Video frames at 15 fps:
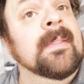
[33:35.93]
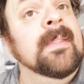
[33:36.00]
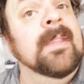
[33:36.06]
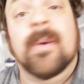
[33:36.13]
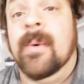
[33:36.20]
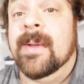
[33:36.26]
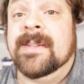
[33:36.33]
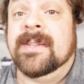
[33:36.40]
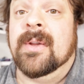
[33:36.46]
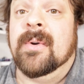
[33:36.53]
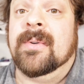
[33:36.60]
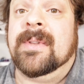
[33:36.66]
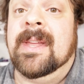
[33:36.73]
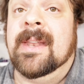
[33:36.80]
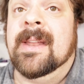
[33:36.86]
There is
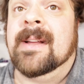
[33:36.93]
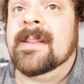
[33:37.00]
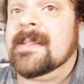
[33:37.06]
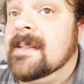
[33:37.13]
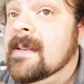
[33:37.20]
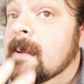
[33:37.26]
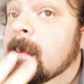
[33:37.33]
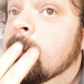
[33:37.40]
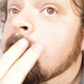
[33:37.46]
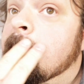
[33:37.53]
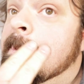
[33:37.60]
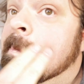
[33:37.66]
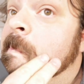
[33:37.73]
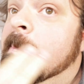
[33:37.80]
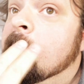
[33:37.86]
no T-nuts.
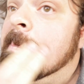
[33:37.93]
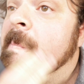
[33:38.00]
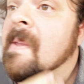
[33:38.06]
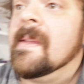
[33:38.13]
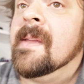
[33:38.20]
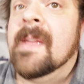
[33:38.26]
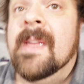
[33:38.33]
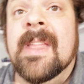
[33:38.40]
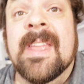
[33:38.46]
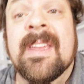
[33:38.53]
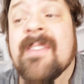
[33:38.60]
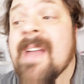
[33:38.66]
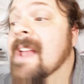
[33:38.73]
They've